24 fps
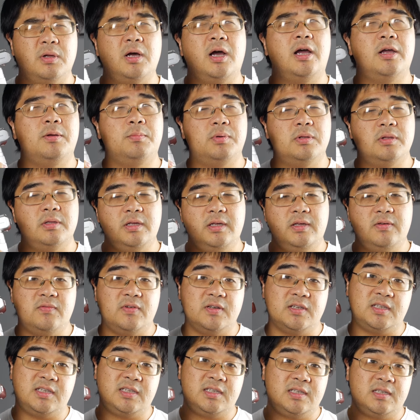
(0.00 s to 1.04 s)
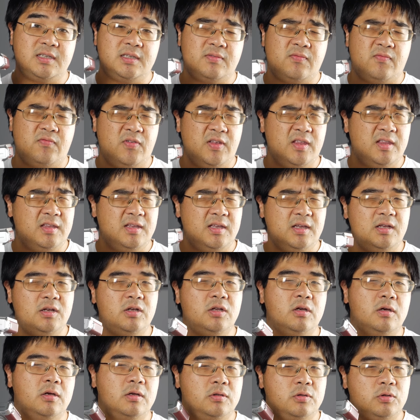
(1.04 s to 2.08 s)
I believe, a 50
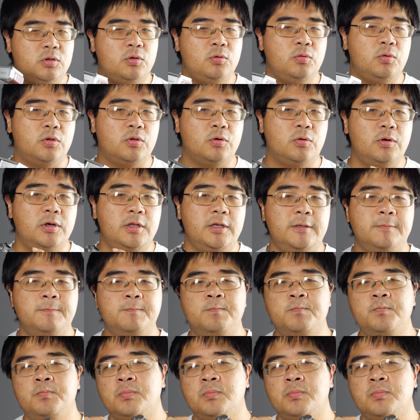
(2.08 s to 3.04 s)
to 230.